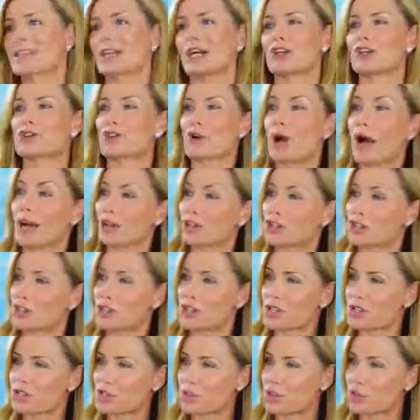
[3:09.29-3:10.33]
and I tried
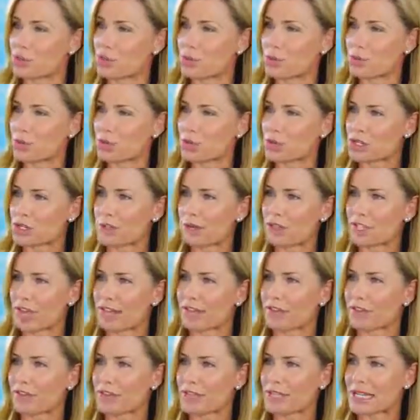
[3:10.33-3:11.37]
just to put as much
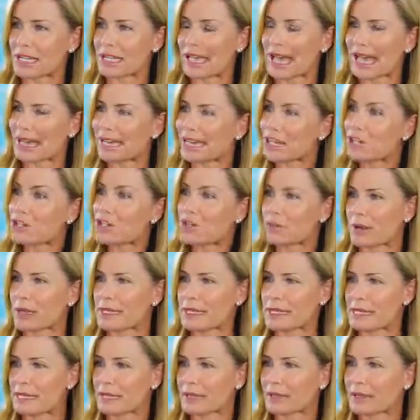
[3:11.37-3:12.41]
effort as I can into my
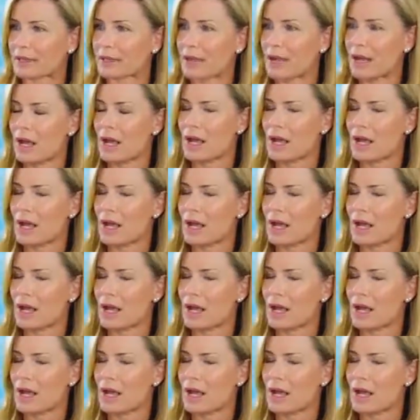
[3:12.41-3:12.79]
skin.